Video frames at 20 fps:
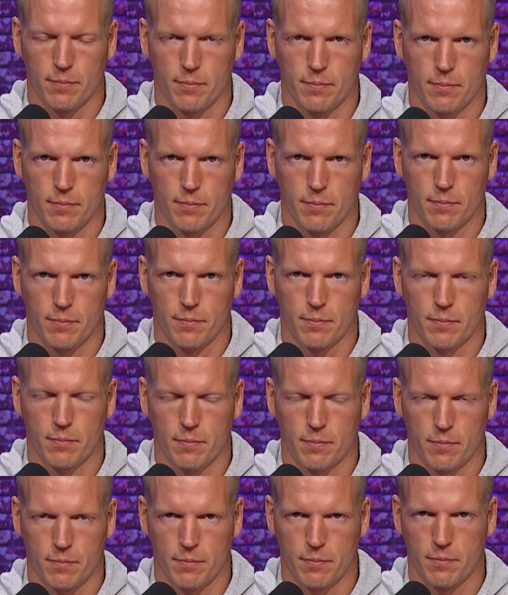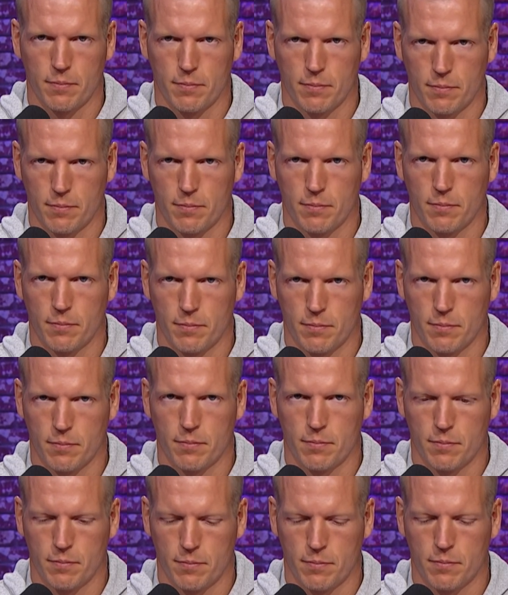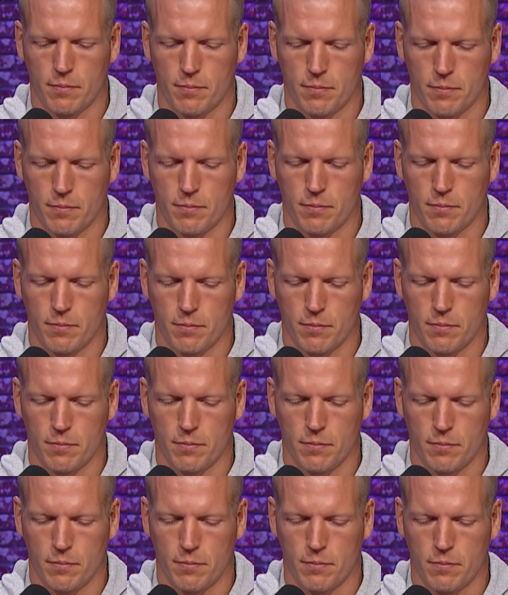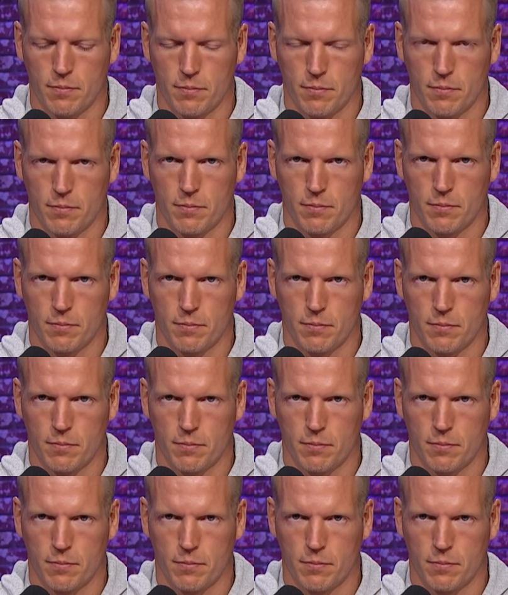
(silent)